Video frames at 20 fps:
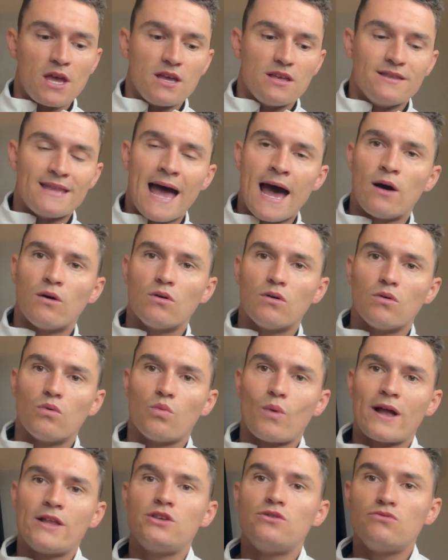Now,
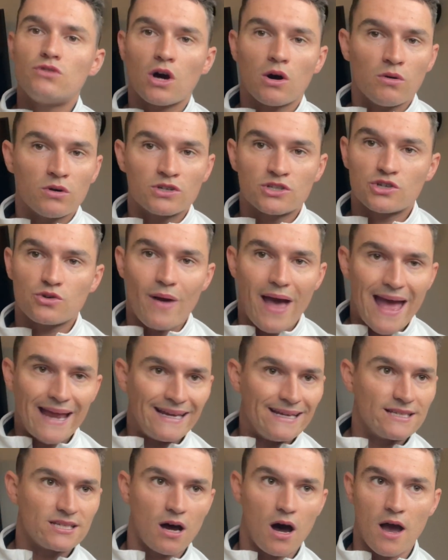when you go on to any
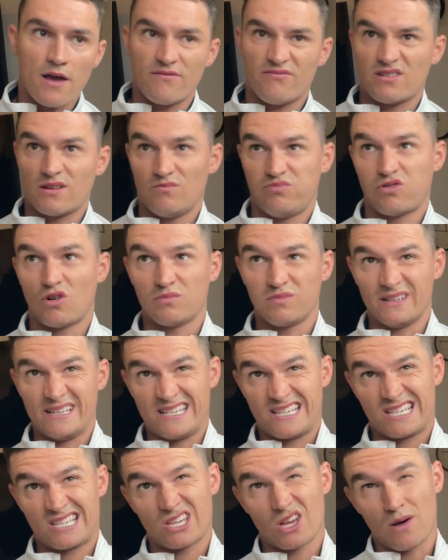time frame, probably
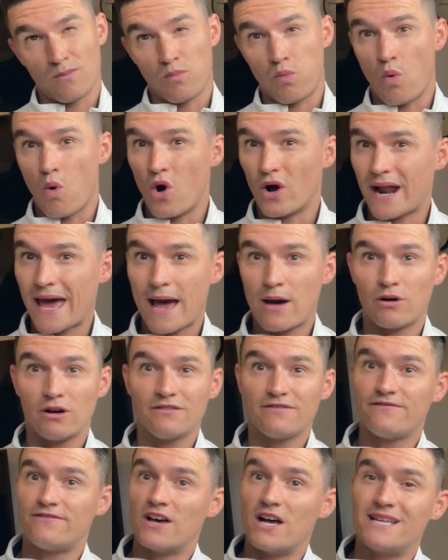sub 1 hour,
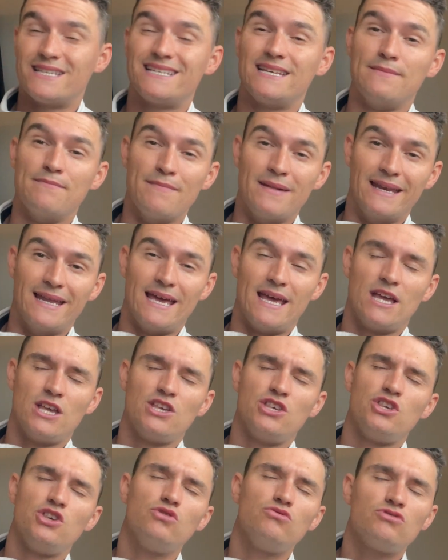30 minute,
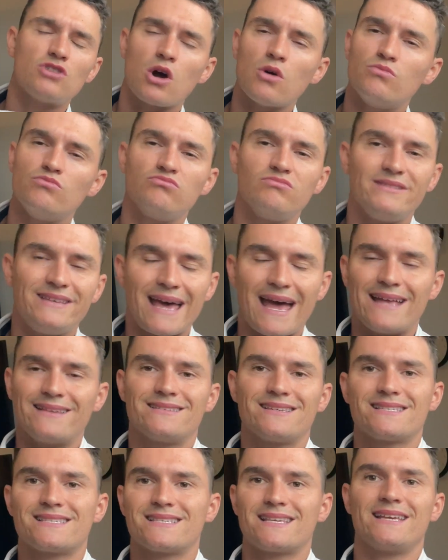you don't get to
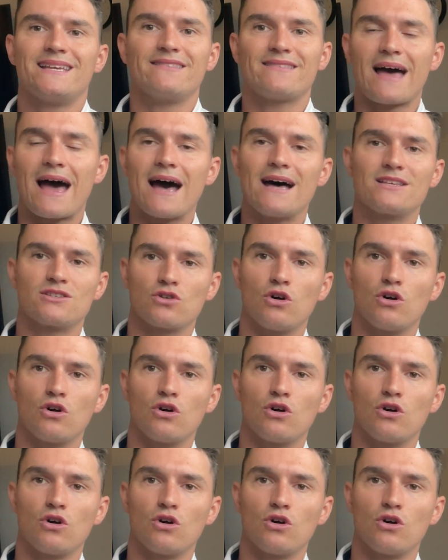see that as